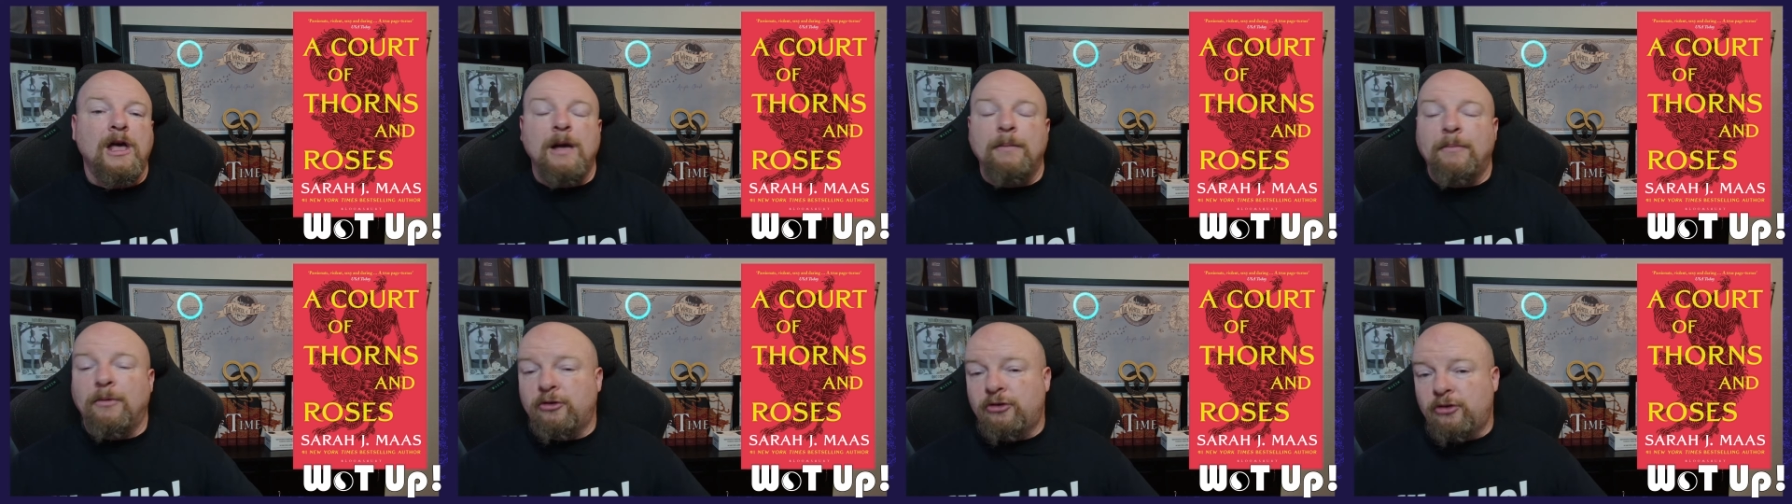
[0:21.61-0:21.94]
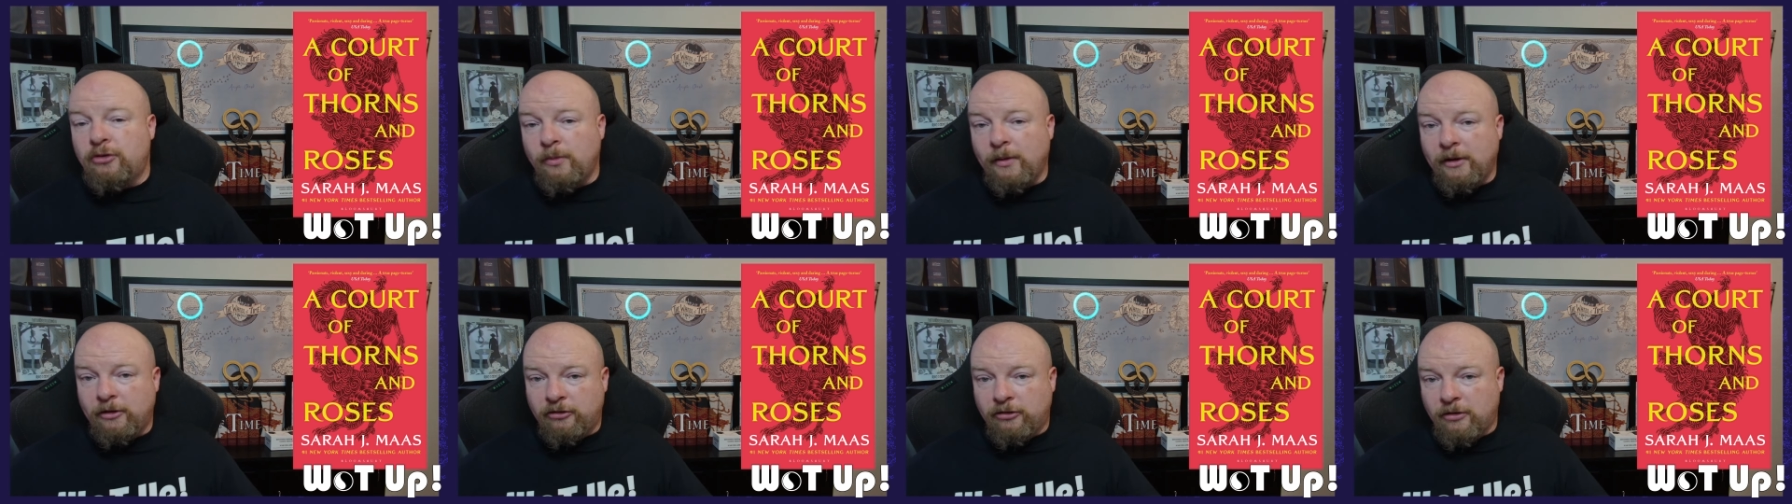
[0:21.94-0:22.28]
About two
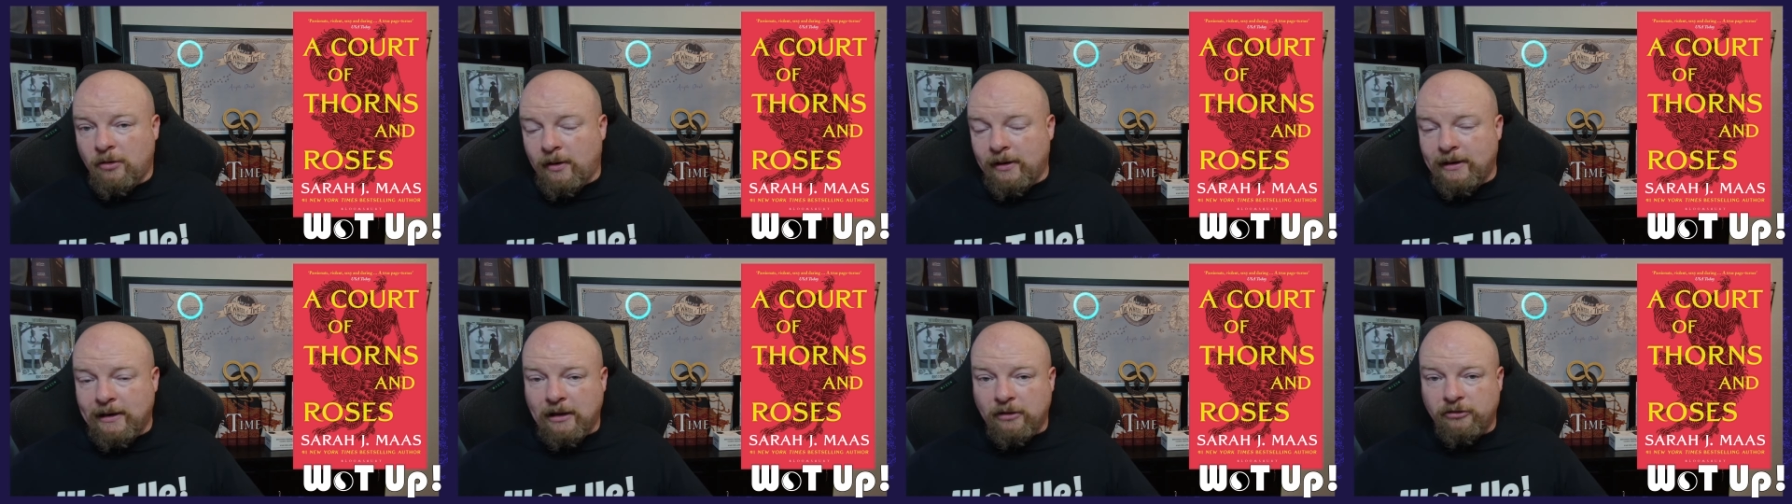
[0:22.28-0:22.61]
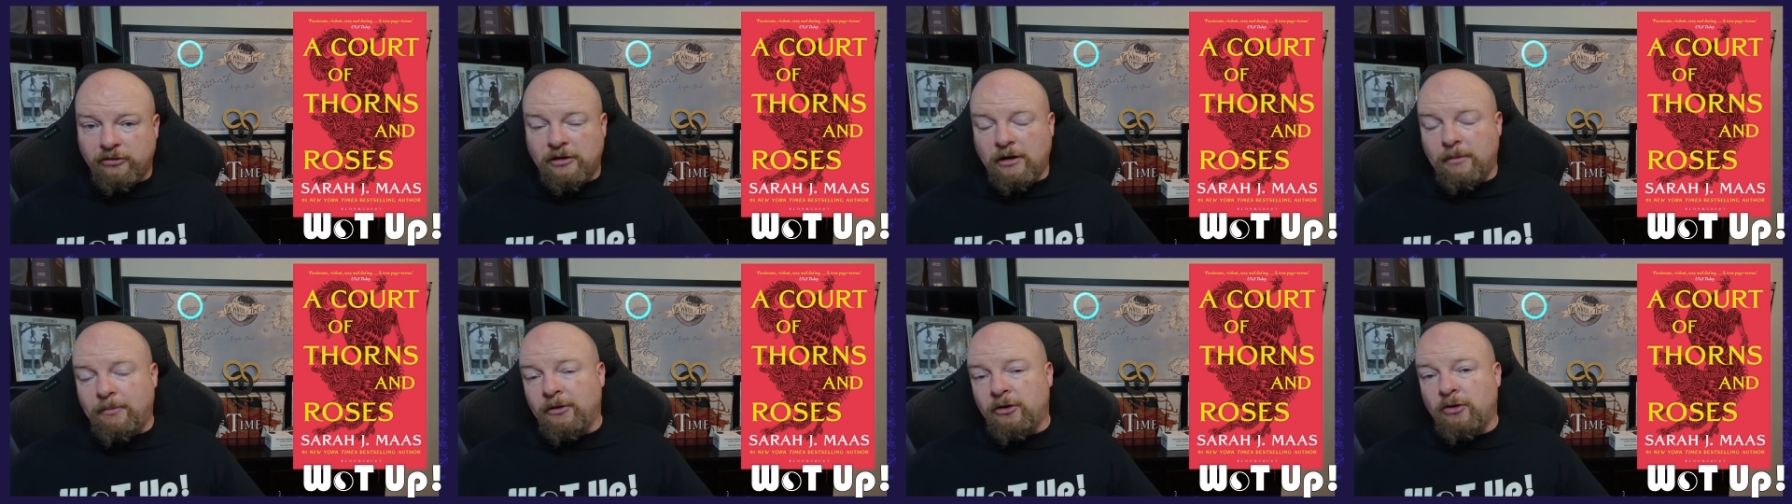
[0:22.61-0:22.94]
weeks ago I announced
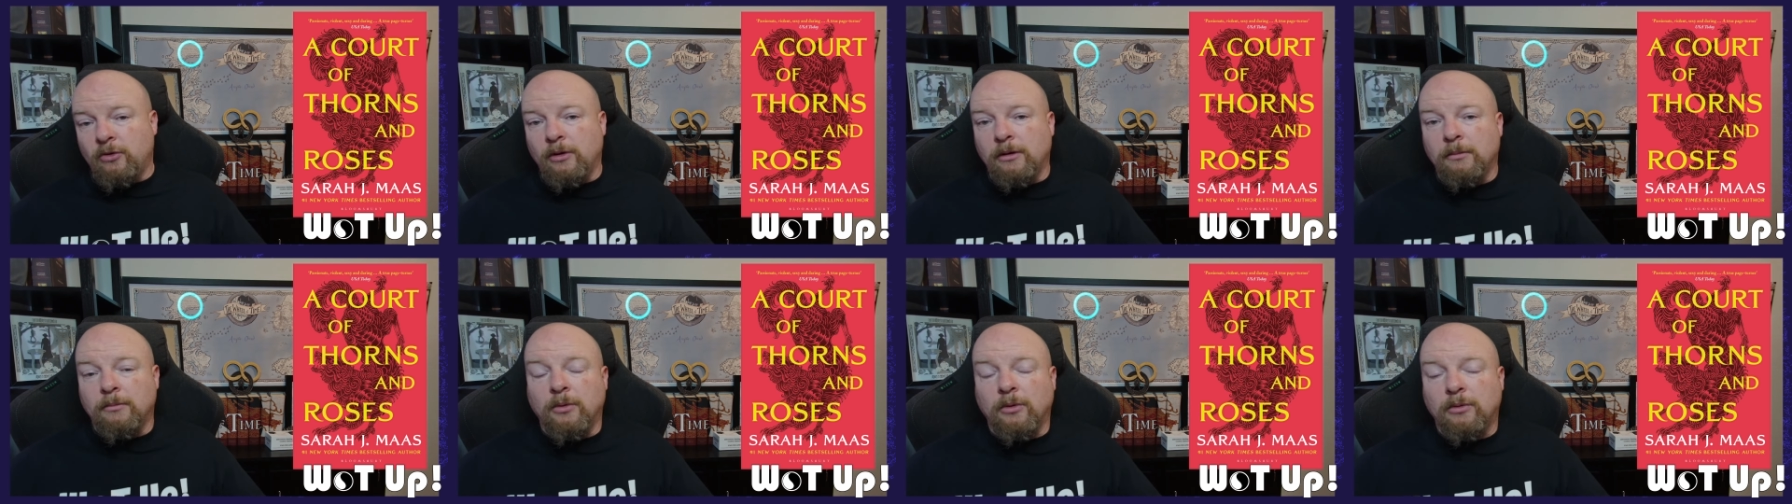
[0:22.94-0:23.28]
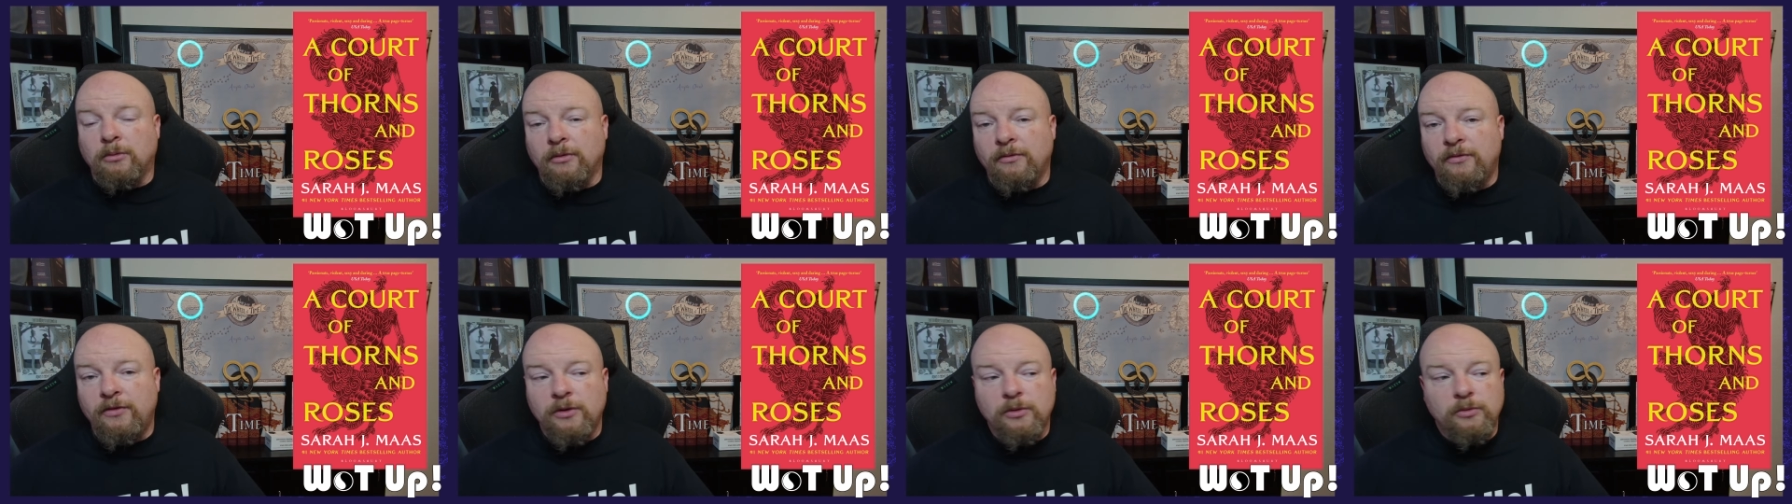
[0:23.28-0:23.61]
that I'd be doing book
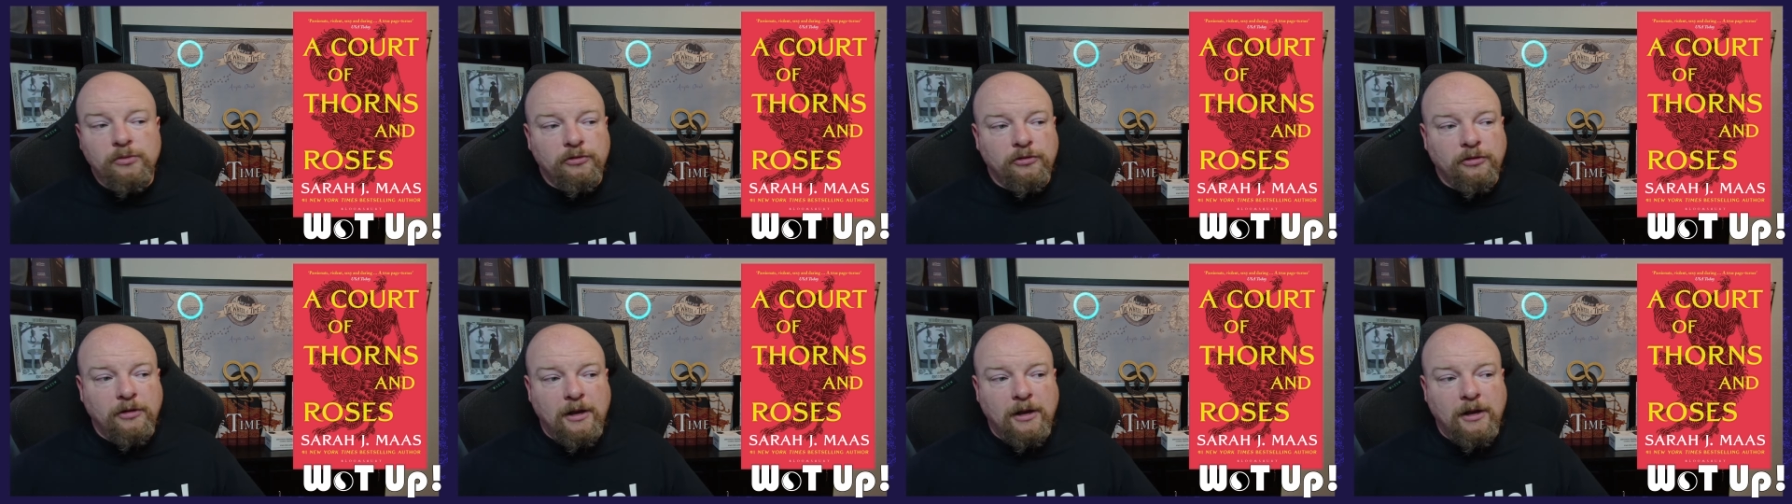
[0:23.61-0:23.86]
reviews,